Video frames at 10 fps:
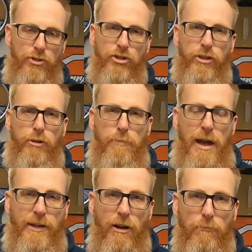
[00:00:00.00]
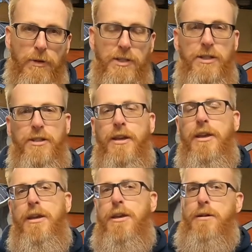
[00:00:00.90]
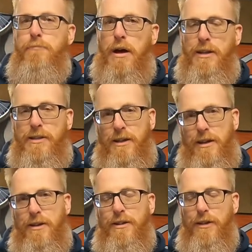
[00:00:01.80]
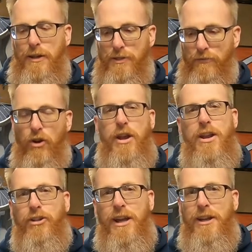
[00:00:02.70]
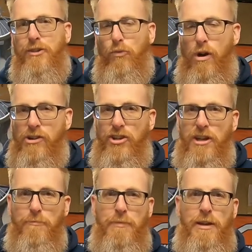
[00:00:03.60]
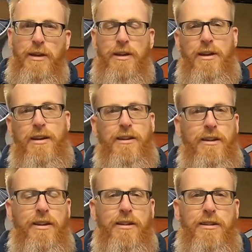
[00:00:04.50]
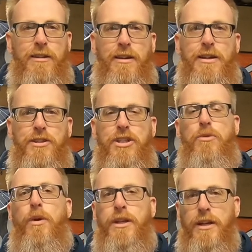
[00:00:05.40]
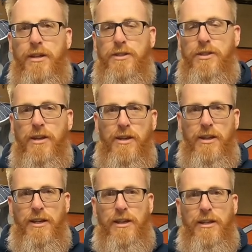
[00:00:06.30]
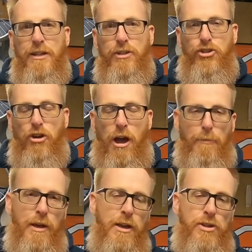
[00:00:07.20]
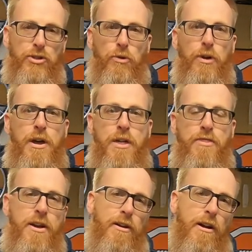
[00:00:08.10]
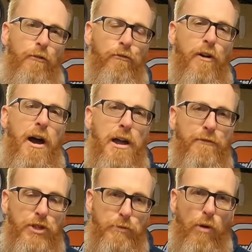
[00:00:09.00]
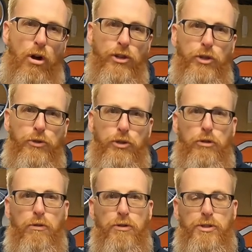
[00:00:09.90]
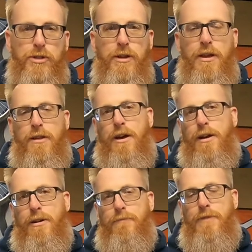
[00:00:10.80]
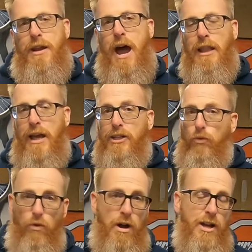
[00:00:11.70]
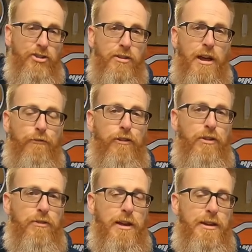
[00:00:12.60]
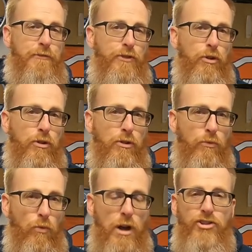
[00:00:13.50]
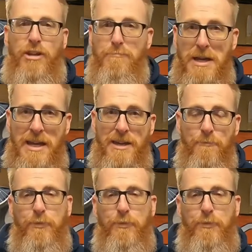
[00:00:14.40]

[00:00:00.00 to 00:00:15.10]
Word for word: just a little backyard business, but uh, it's very entertaining to watch him uh, and, uh, and see what he does in his shop. So there are five small YouTubers um, that I like to watch that I feel that if you're watching me,